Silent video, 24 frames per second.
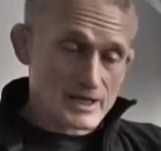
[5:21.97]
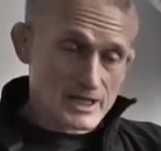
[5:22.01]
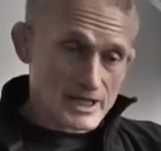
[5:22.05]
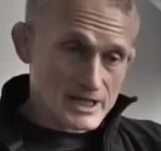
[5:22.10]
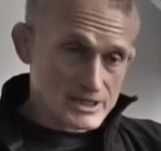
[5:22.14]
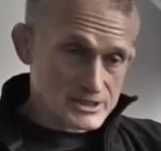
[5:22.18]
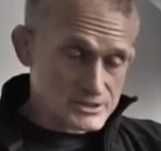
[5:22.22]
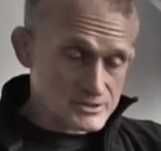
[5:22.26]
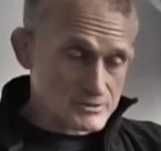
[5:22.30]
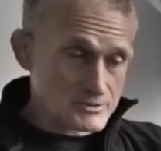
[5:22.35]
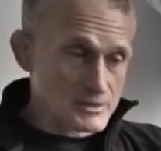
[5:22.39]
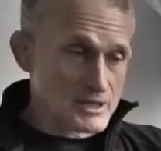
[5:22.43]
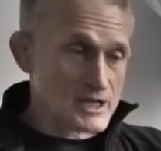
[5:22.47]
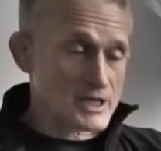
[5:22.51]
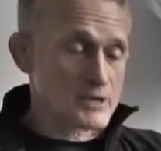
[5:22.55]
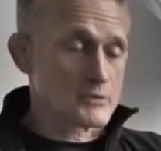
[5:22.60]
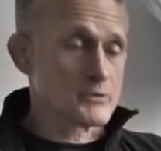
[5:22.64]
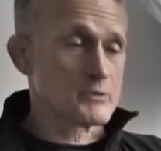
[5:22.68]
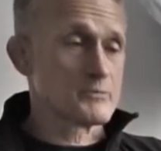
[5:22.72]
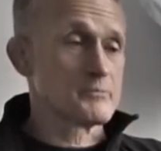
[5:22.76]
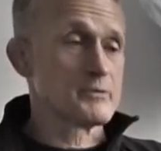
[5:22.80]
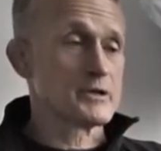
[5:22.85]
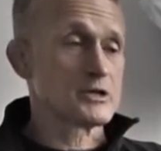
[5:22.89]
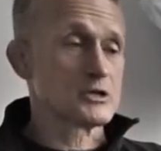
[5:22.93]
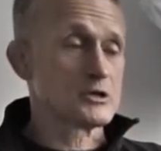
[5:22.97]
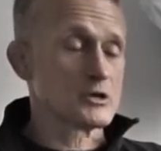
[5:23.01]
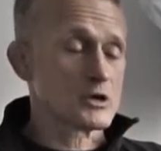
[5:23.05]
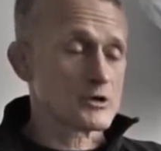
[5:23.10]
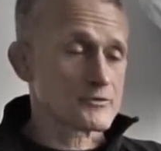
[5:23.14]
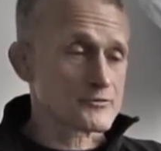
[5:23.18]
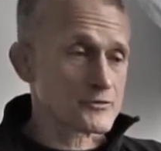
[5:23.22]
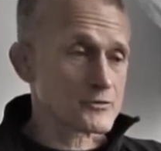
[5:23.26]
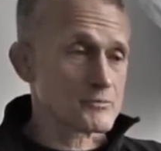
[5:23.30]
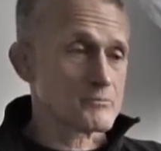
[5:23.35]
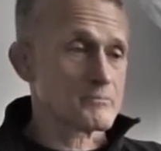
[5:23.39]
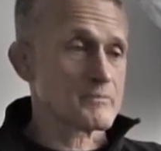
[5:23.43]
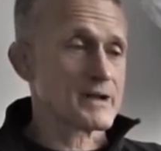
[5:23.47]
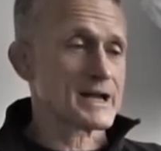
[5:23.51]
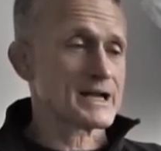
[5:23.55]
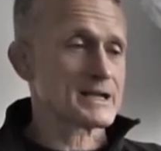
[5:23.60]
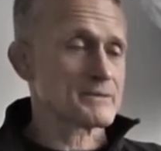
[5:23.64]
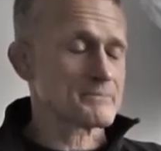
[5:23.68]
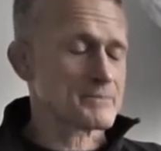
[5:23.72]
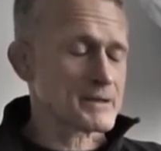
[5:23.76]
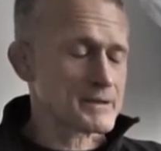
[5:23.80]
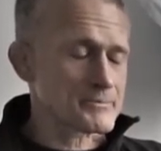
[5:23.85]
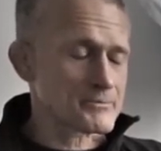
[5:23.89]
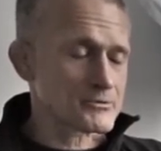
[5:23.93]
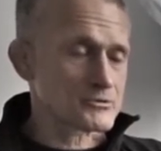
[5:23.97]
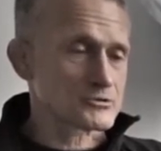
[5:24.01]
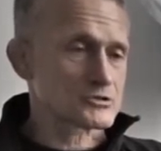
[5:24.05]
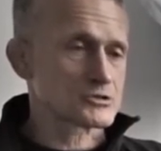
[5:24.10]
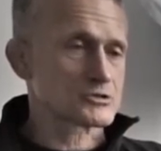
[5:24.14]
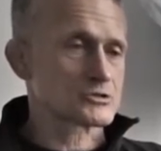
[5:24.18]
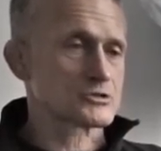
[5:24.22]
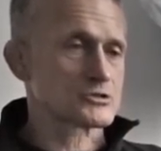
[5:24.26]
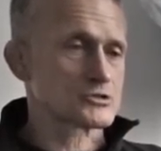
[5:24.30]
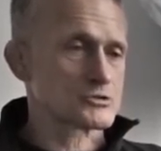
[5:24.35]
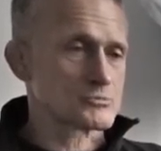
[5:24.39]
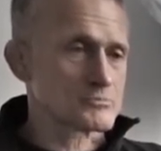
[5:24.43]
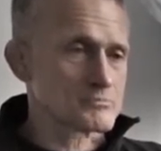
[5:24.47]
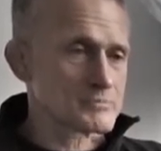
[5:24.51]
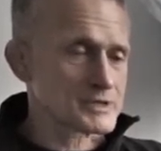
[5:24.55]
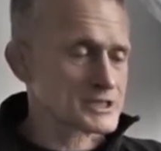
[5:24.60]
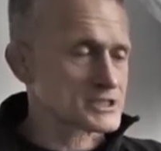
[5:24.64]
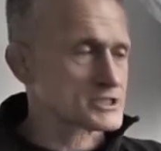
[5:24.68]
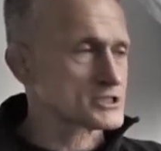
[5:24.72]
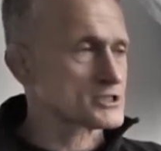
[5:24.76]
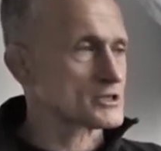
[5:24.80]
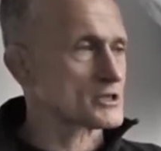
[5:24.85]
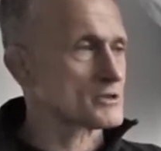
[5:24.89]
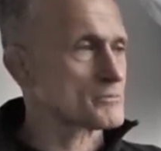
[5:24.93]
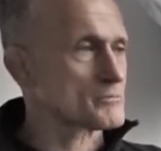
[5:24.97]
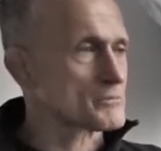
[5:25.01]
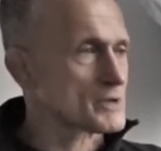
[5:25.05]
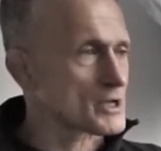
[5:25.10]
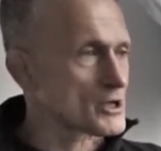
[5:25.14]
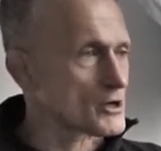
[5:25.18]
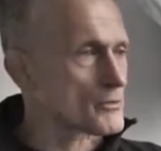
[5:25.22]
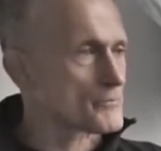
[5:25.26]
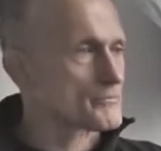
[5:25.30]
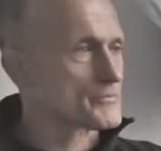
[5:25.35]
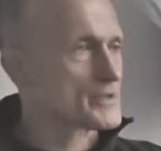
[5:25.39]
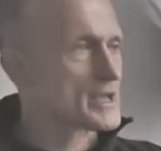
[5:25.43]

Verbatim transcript: It's it would be good for many people to miss a meal.